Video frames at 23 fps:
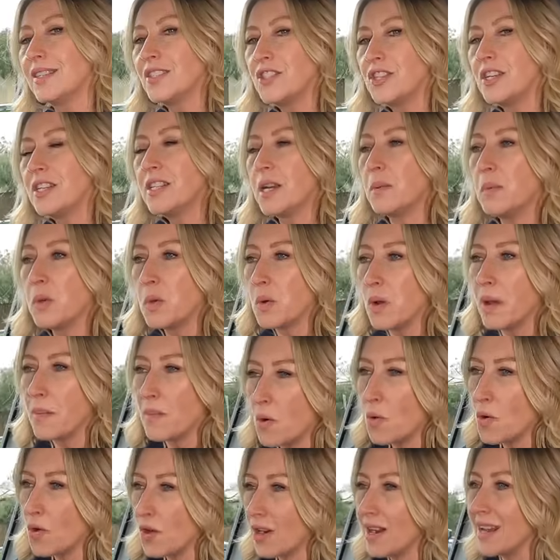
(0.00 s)
the
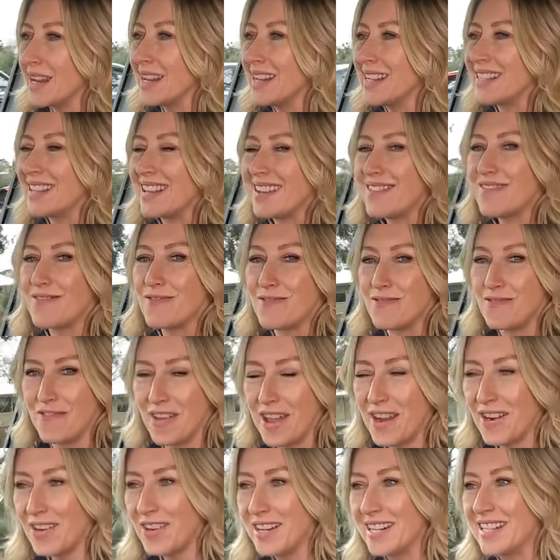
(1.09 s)
GWM Ora is a
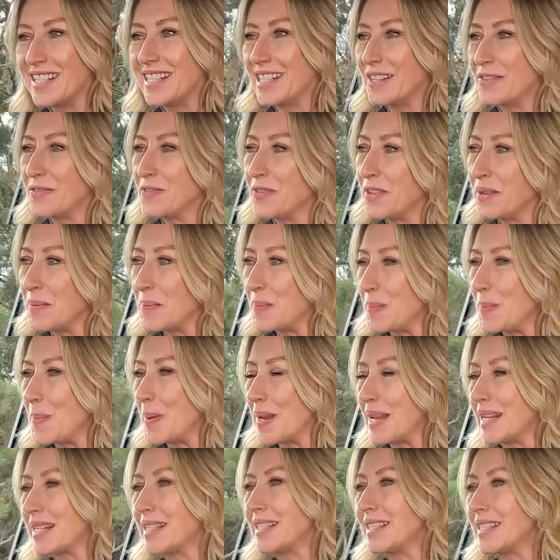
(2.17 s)
very different
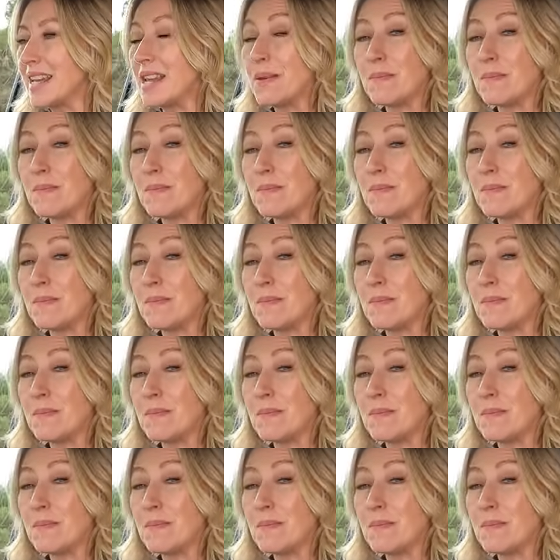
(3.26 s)
beast.